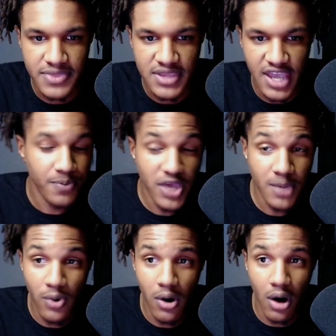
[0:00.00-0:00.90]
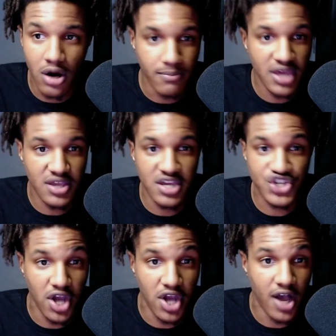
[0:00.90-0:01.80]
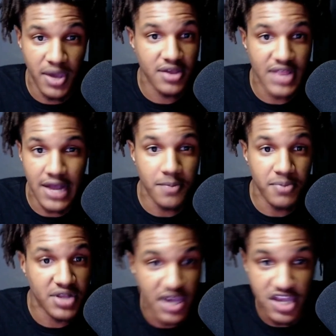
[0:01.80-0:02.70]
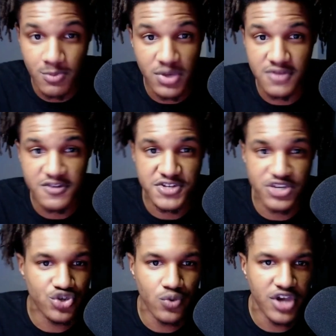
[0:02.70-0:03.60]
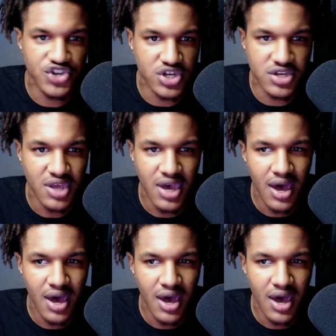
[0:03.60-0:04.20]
And people are making Sean Payton not to be the enemy in this situation.